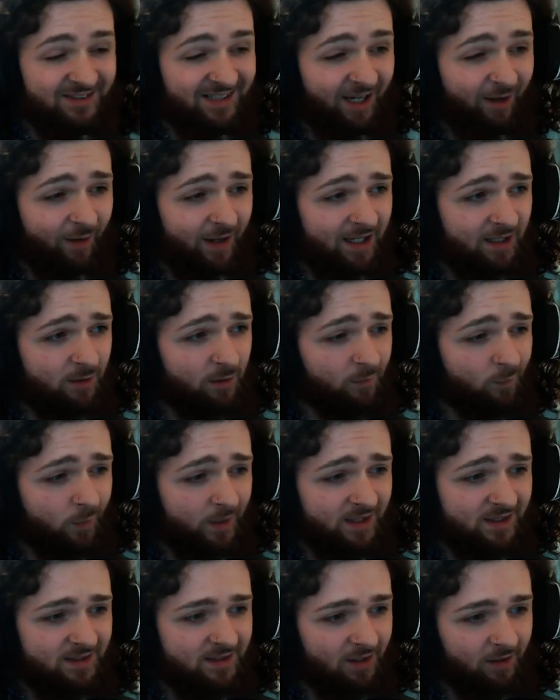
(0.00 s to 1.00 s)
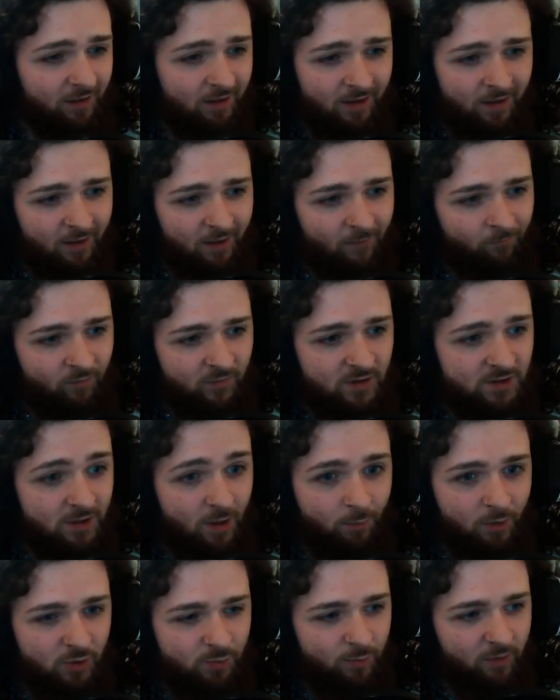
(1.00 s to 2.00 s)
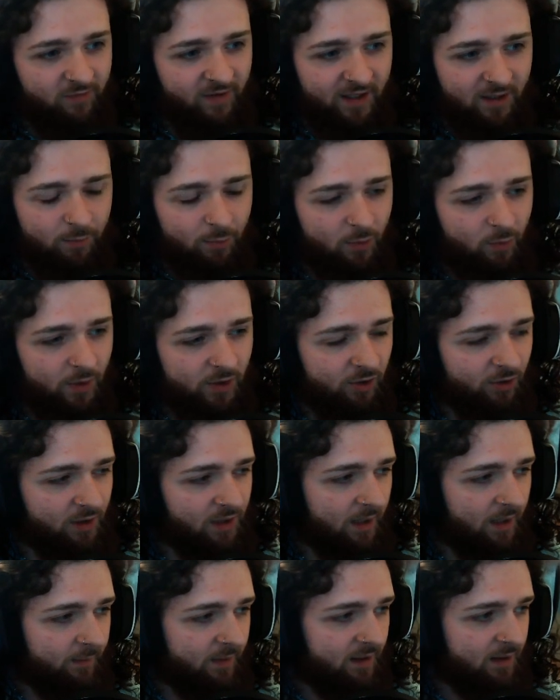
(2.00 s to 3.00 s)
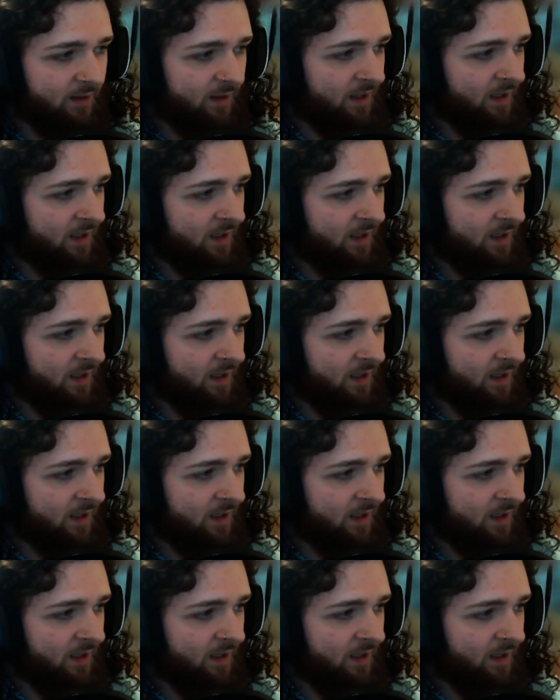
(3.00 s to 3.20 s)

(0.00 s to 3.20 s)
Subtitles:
Now 8 cube wins are so much more valuable when you're climbing.